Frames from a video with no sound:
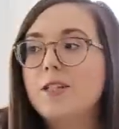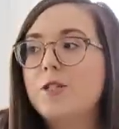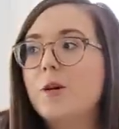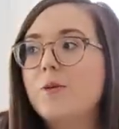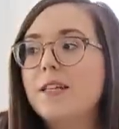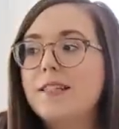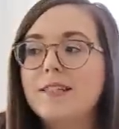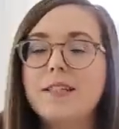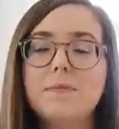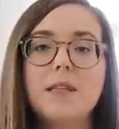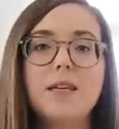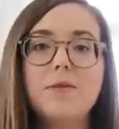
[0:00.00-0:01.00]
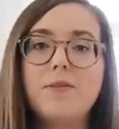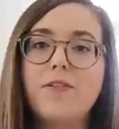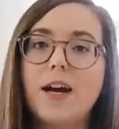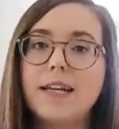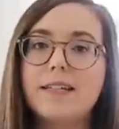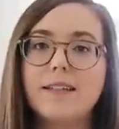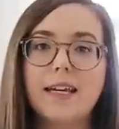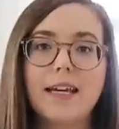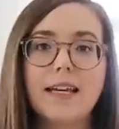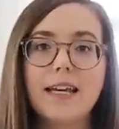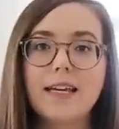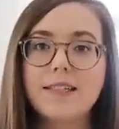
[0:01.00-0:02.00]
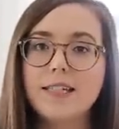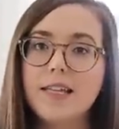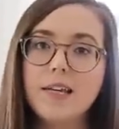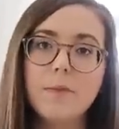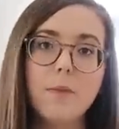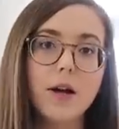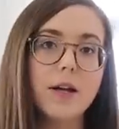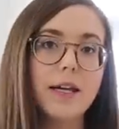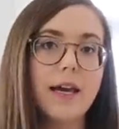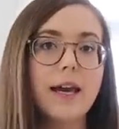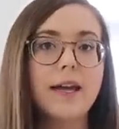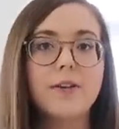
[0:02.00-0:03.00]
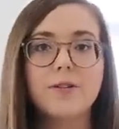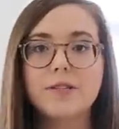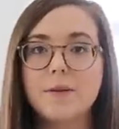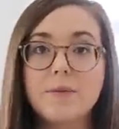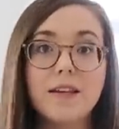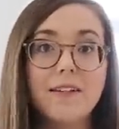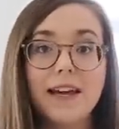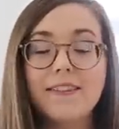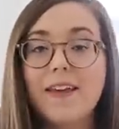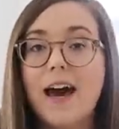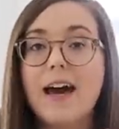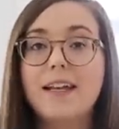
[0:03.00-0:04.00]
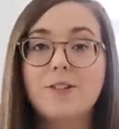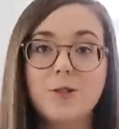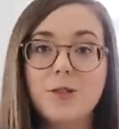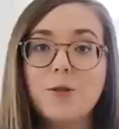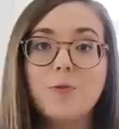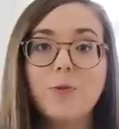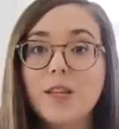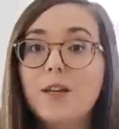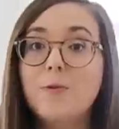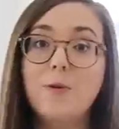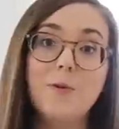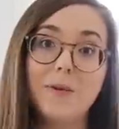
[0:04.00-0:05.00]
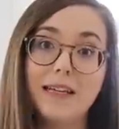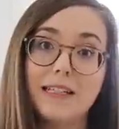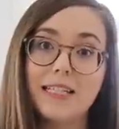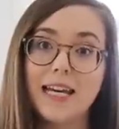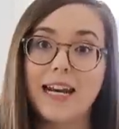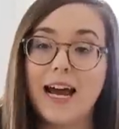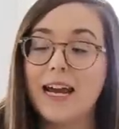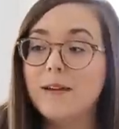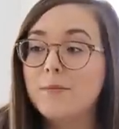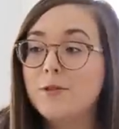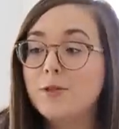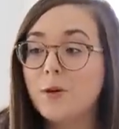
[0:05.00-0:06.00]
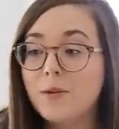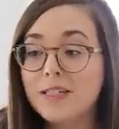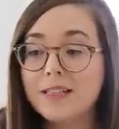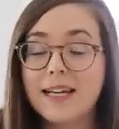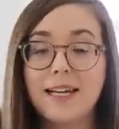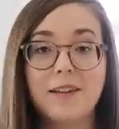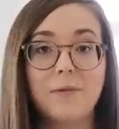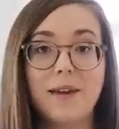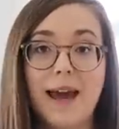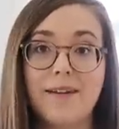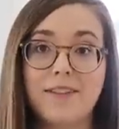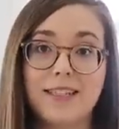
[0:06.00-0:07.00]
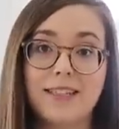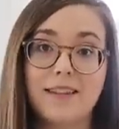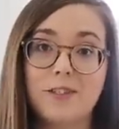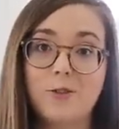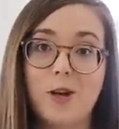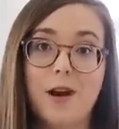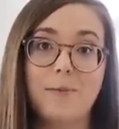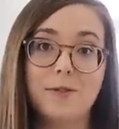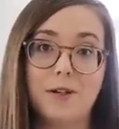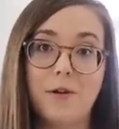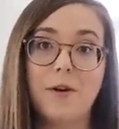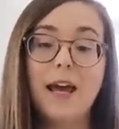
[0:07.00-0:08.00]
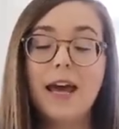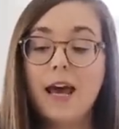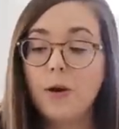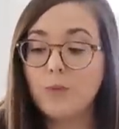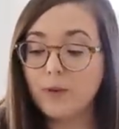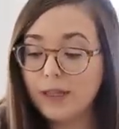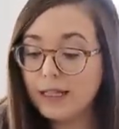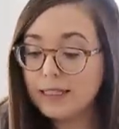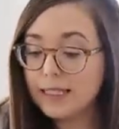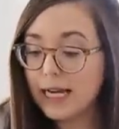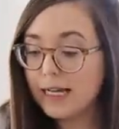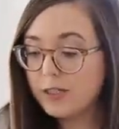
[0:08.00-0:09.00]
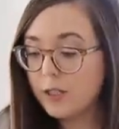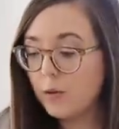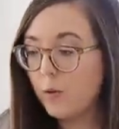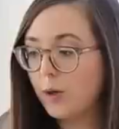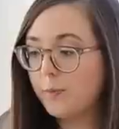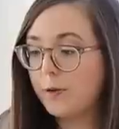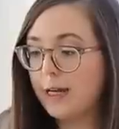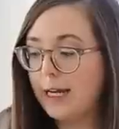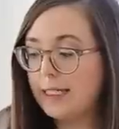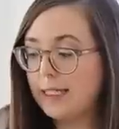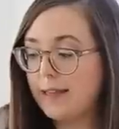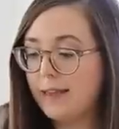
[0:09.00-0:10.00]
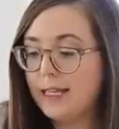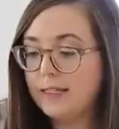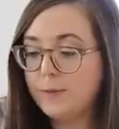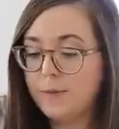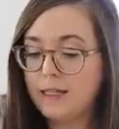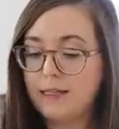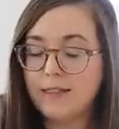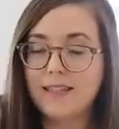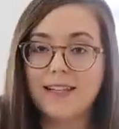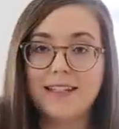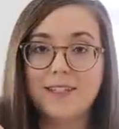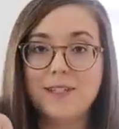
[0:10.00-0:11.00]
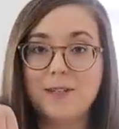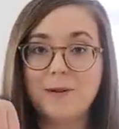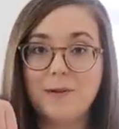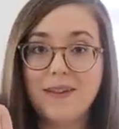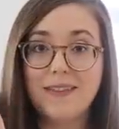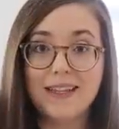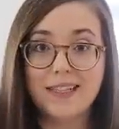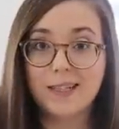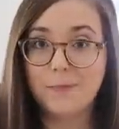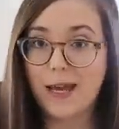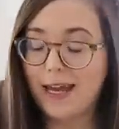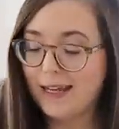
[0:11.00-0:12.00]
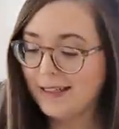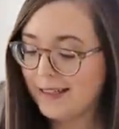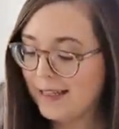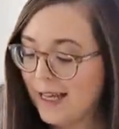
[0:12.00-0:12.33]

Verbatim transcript: So this is something you'd find at like an antique market or something like that. Just a really cool piece, and I am so excited that we have these in the shop. So really excited to incorporate this piece into this space.